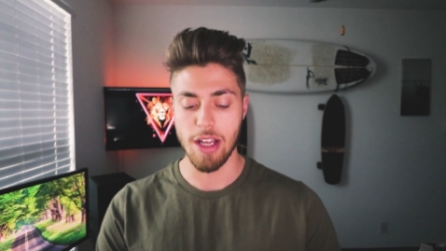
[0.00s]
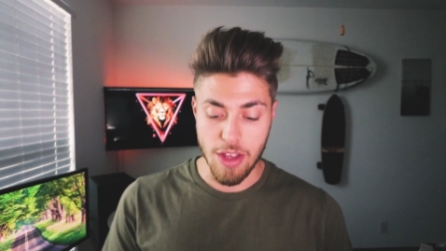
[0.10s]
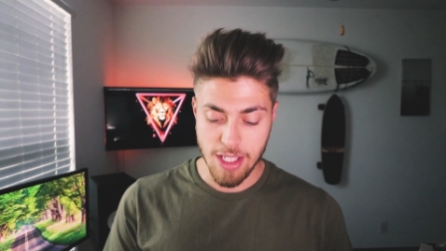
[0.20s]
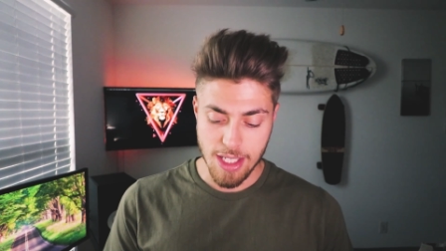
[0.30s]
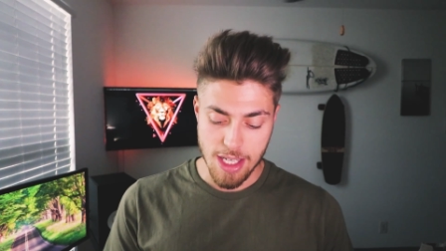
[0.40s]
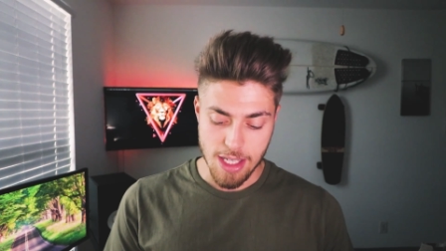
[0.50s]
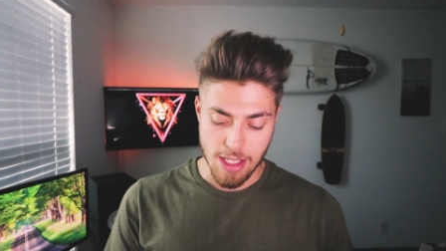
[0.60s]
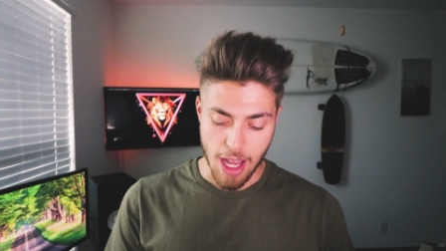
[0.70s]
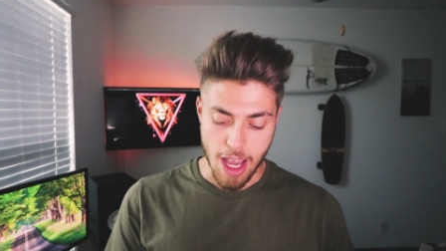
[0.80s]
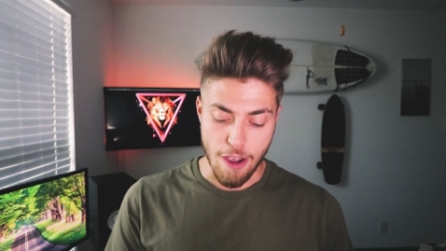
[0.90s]
This
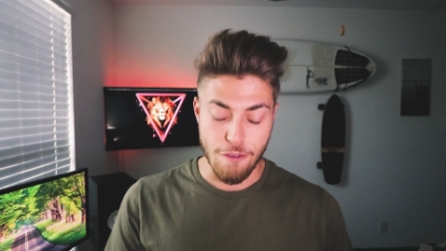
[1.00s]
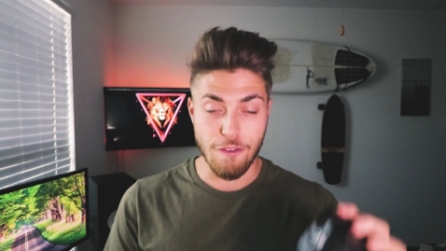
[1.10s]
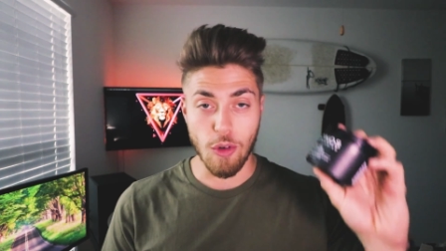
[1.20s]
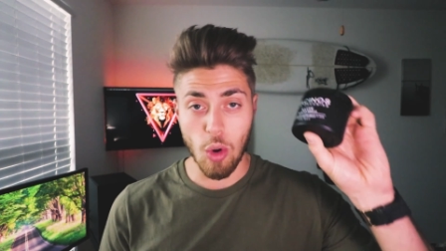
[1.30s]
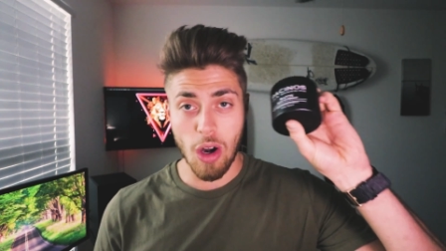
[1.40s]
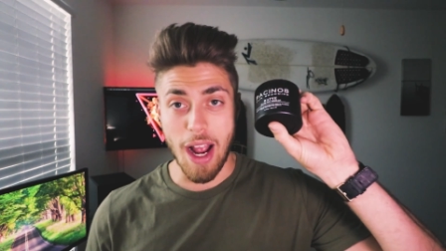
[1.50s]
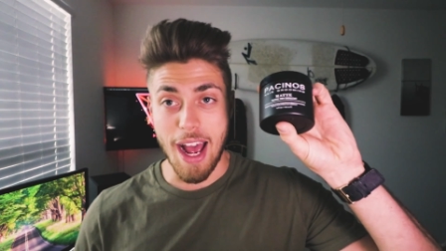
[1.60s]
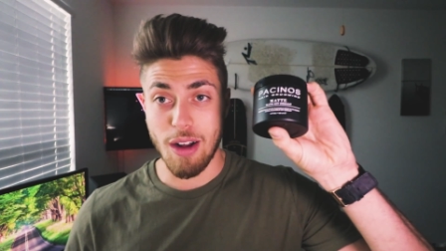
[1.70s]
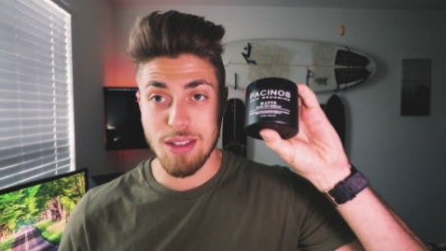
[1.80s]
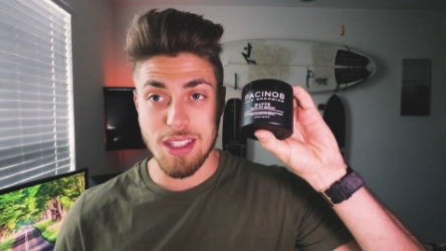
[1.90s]
is a 4
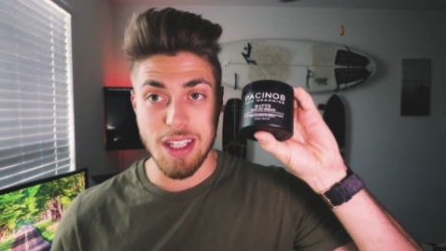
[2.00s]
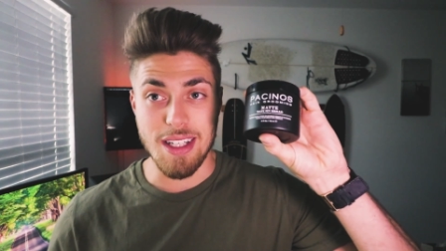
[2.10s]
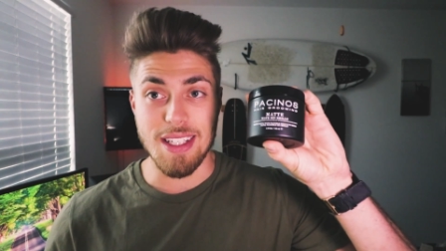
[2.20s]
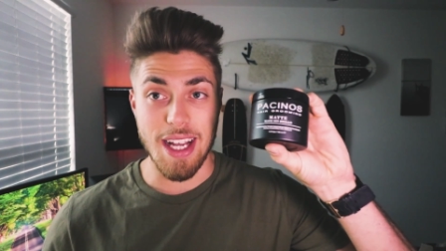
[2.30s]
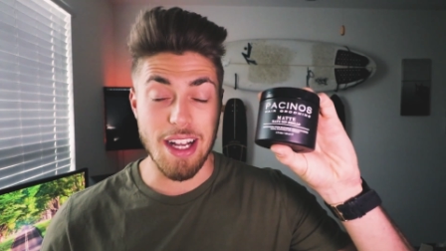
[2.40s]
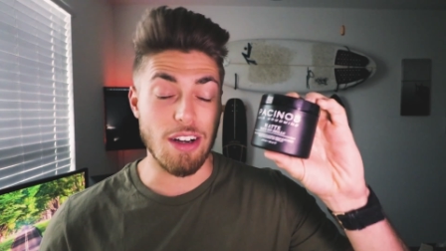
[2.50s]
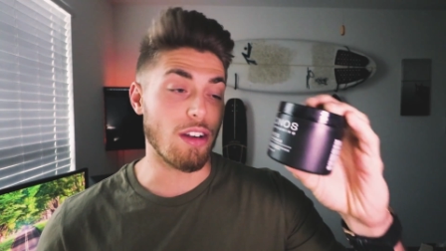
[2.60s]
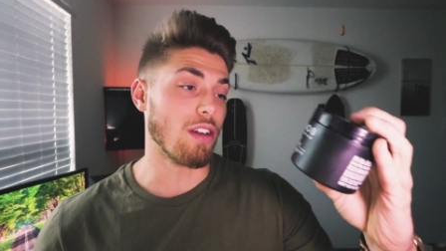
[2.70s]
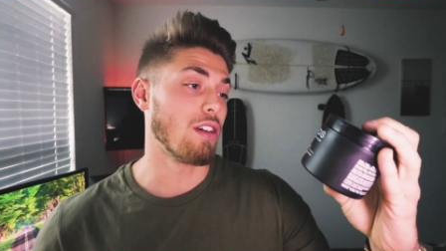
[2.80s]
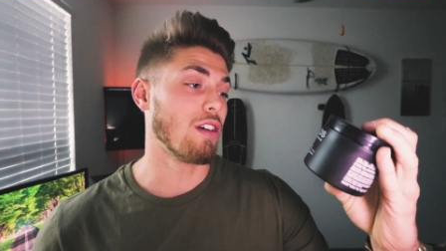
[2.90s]
ounce
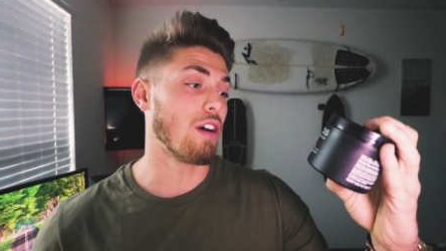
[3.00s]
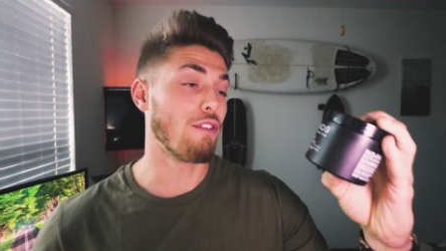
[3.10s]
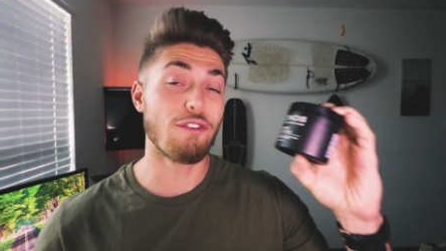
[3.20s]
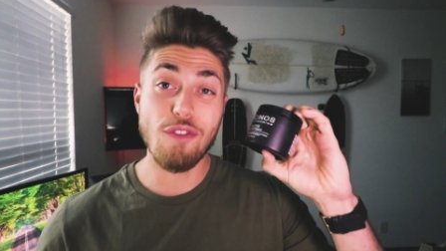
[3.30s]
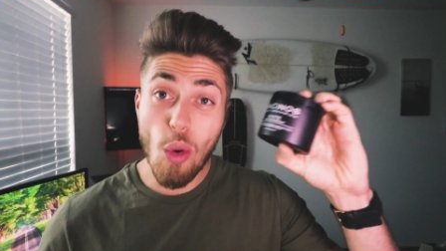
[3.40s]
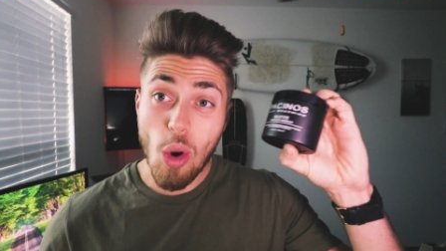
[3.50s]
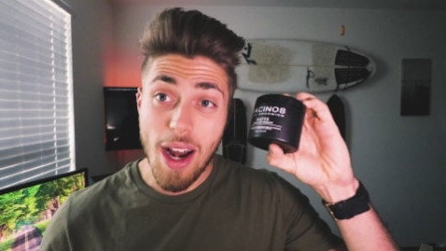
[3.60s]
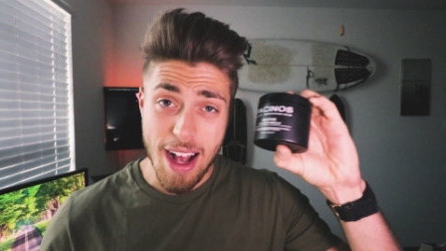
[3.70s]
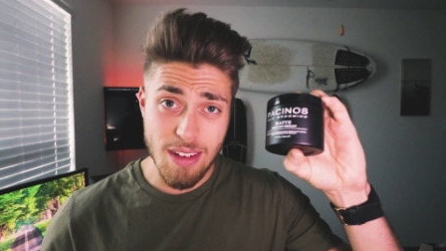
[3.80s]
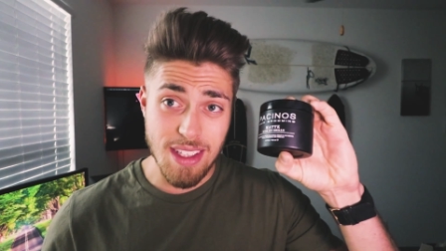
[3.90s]
container,
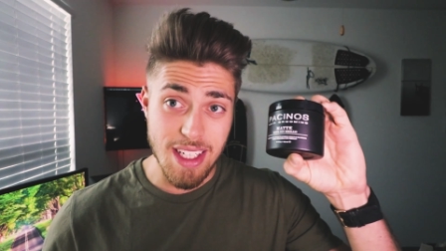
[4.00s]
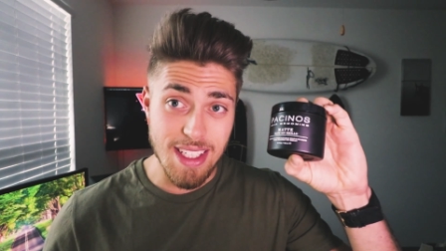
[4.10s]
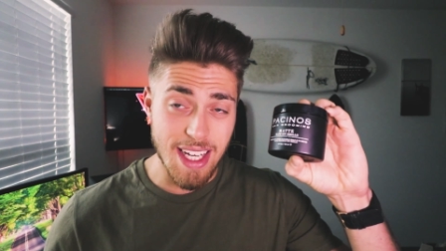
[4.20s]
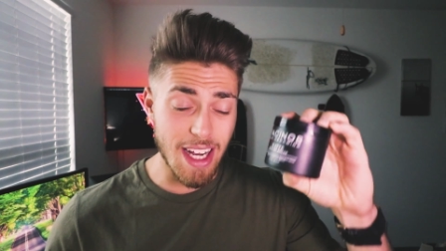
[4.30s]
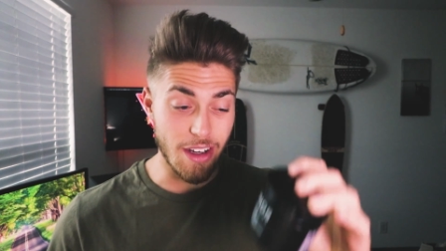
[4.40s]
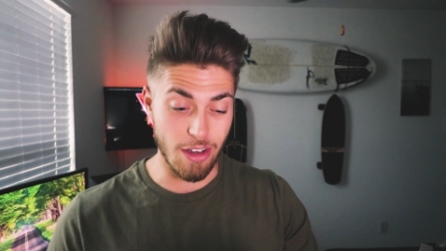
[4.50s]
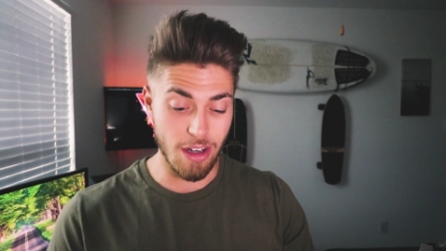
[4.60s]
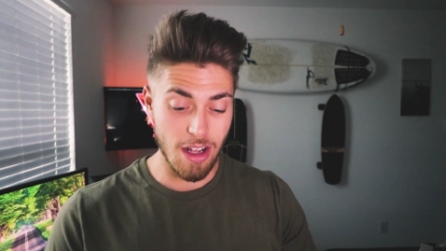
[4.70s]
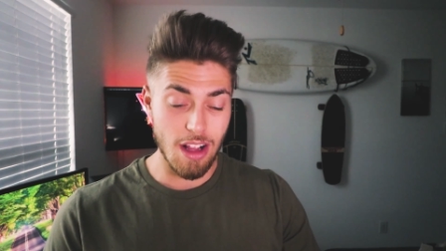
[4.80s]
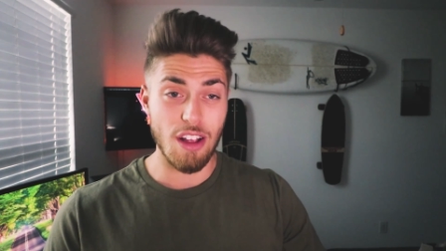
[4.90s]

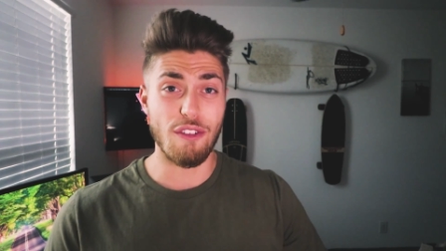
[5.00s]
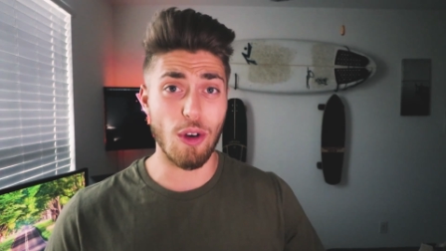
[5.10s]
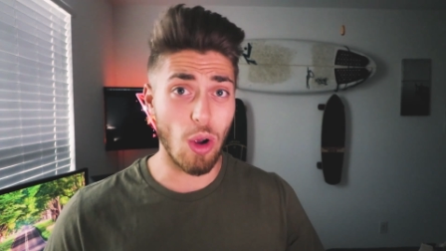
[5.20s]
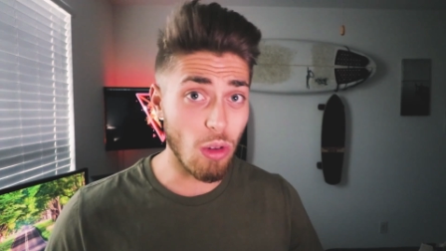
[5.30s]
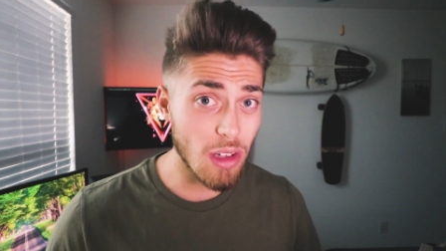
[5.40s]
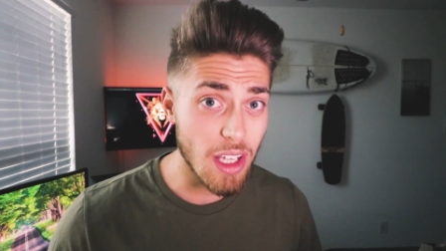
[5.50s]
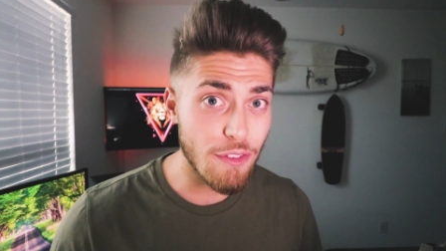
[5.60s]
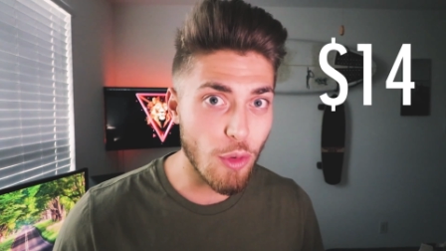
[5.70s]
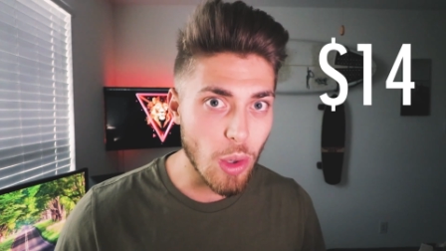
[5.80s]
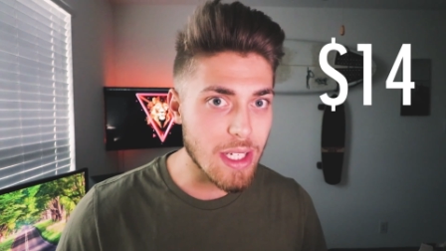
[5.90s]
for only
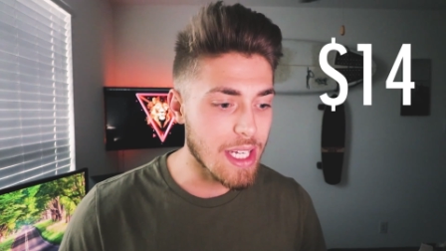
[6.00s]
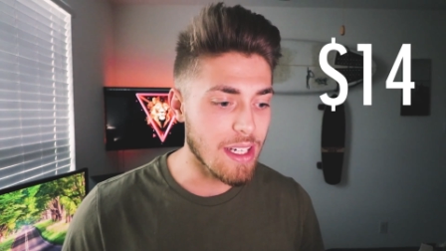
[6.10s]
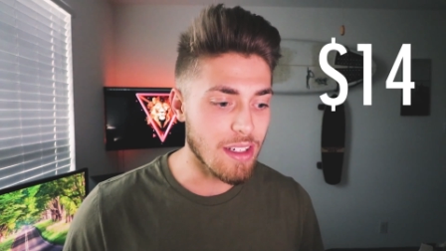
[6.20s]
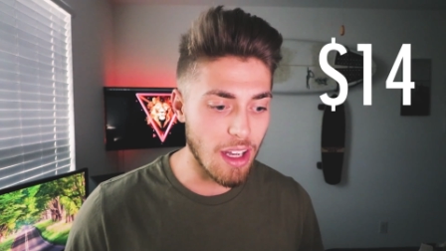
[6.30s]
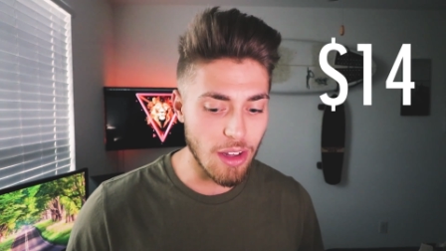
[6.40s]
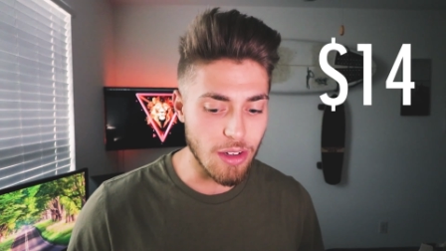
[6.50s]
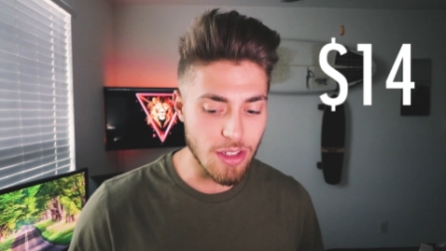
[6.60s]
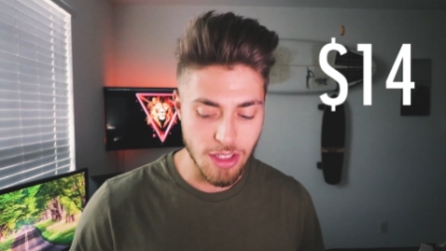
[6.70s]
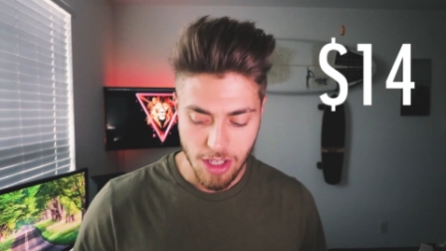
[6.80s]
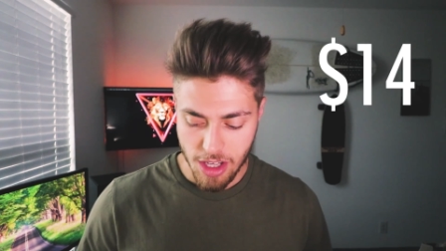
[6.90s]

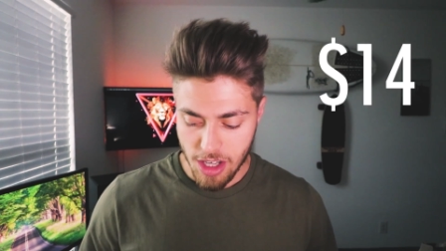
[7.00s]
$14.